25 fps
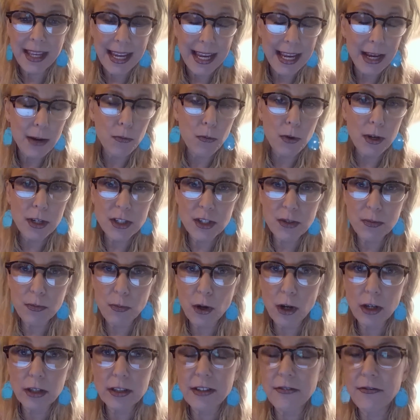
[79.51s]
in one's
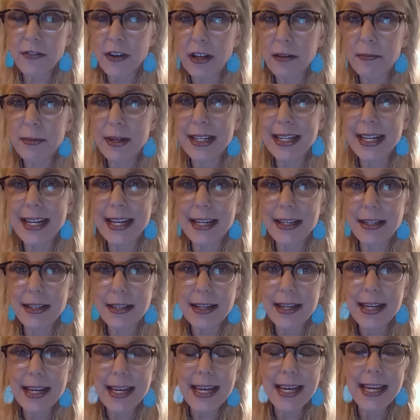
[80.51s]
moral development, it
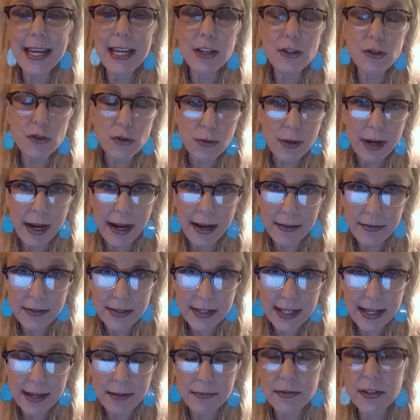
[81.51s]
it
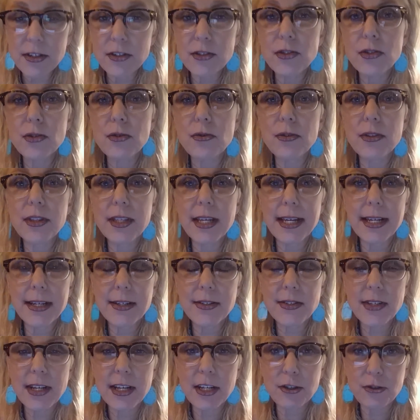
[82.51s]
drives them to do
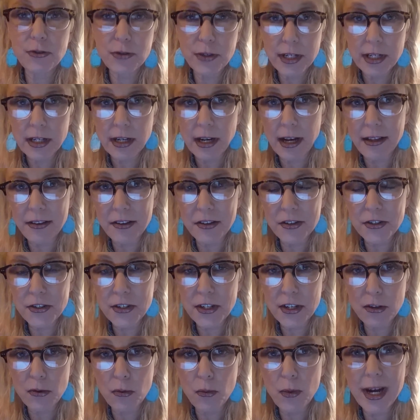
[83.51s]
things and treat others
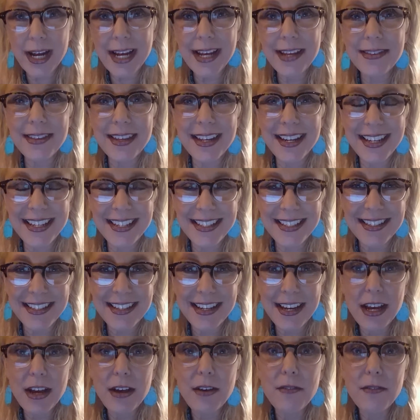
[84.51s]
in a way that is